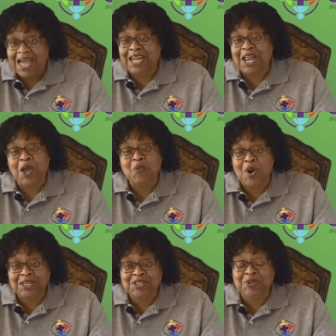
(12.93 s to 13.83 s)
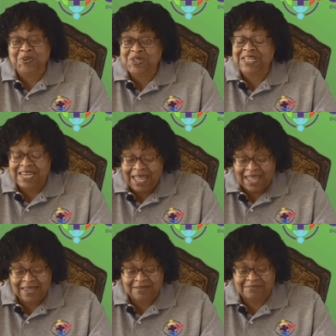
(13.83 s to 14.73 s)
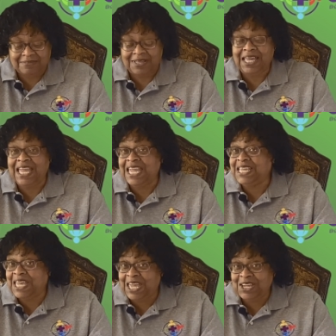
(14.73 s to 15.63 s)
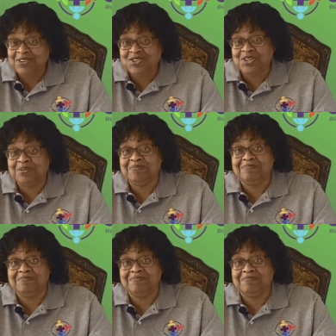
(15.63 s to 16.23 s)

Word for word: and I want to today engage,